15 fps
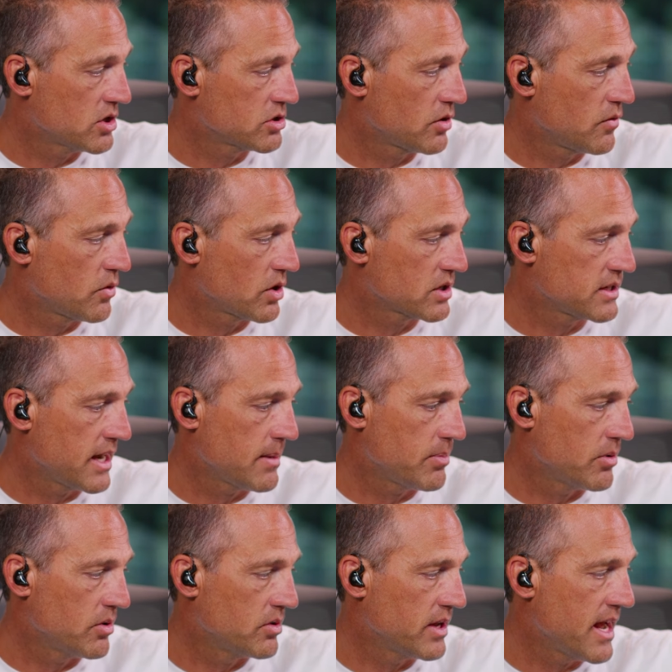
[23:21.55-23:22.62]
So, for
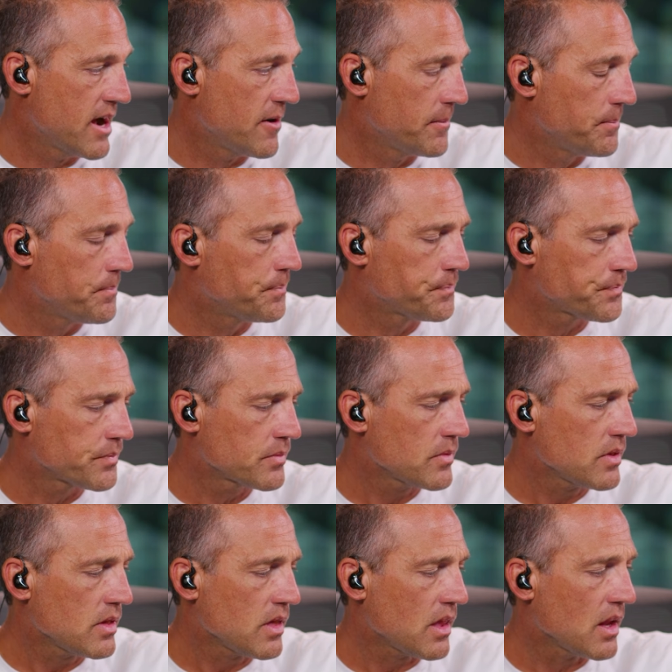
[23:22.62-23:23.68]
example, now
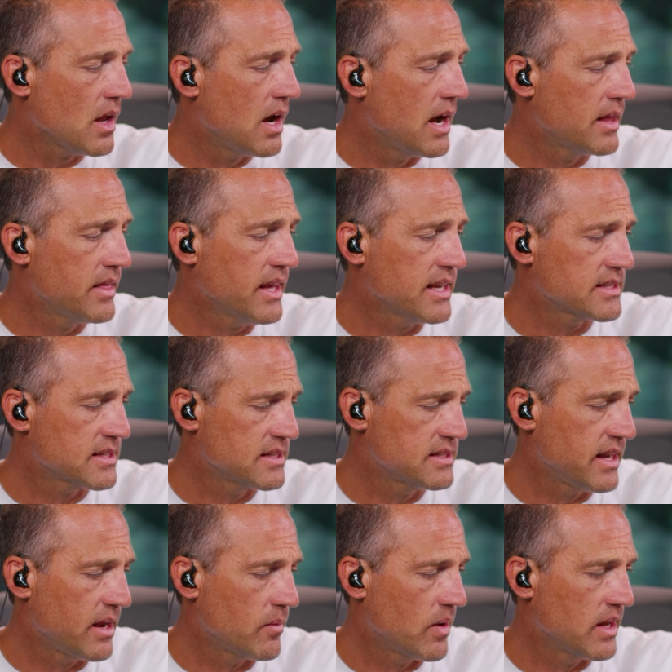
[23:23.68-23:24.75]
I think it's a
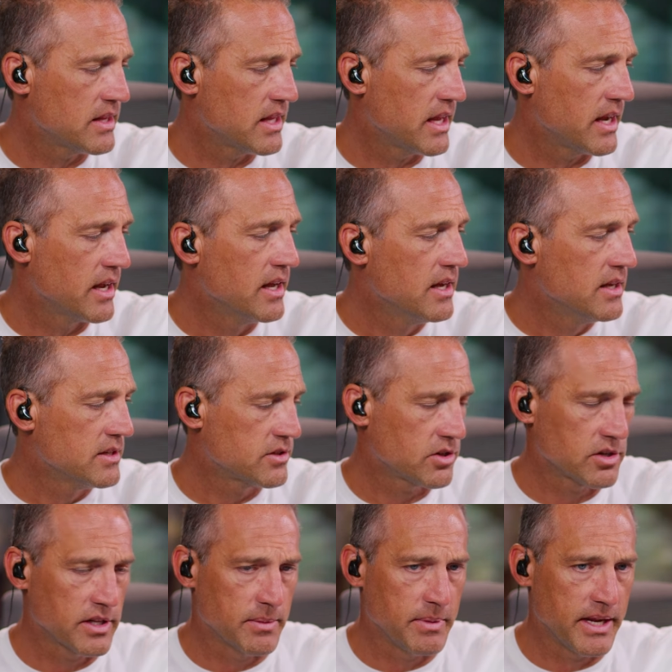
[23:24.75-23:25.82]
statewide thing,
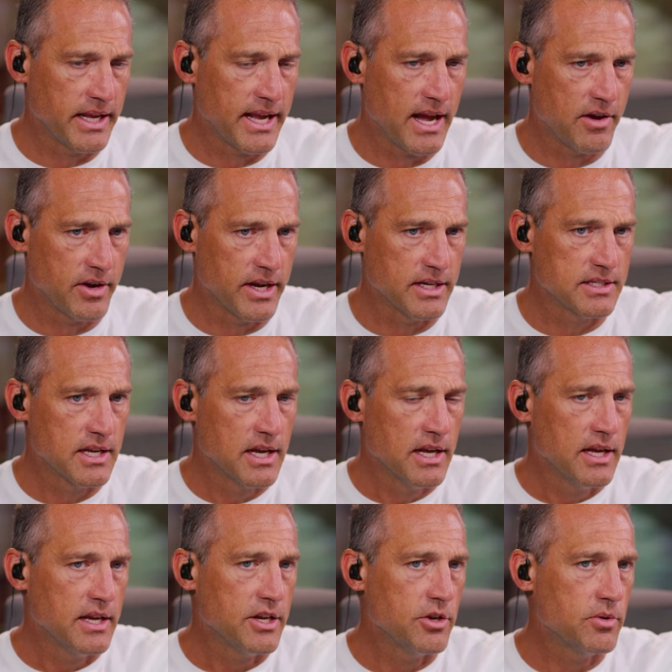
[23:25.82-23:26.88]
certainly in many counties,
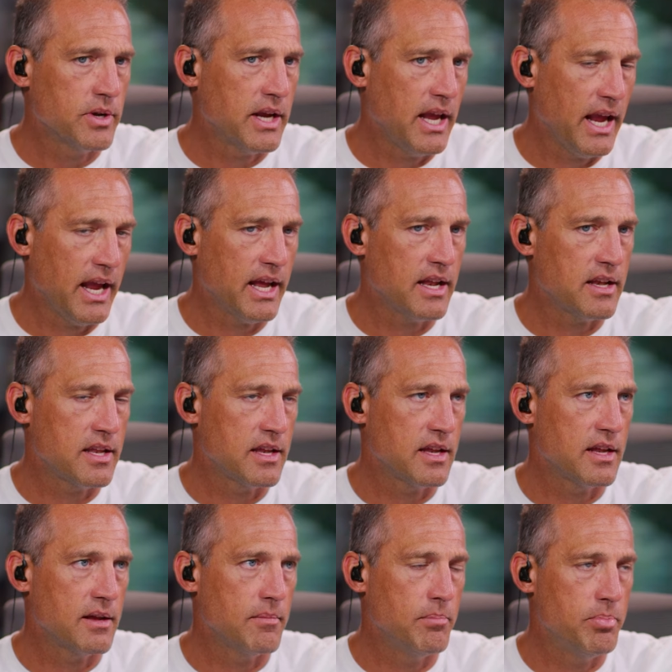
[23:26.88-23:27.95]
you can't
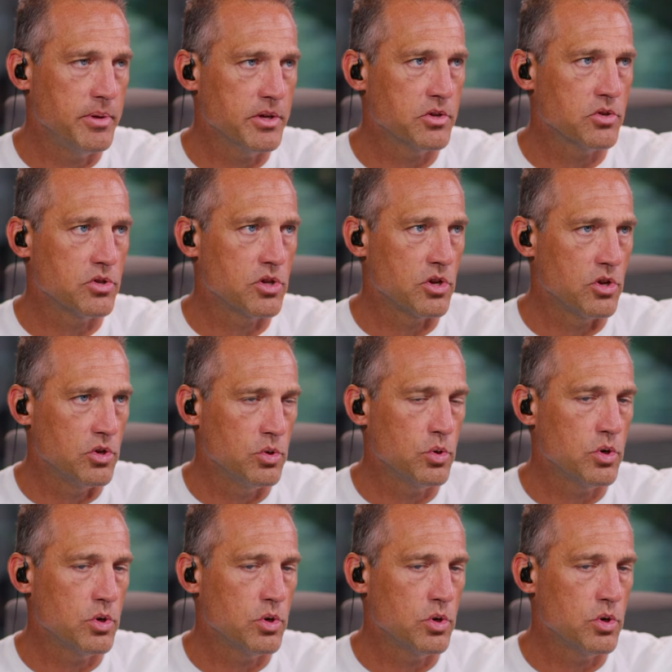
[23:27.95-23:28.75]
build new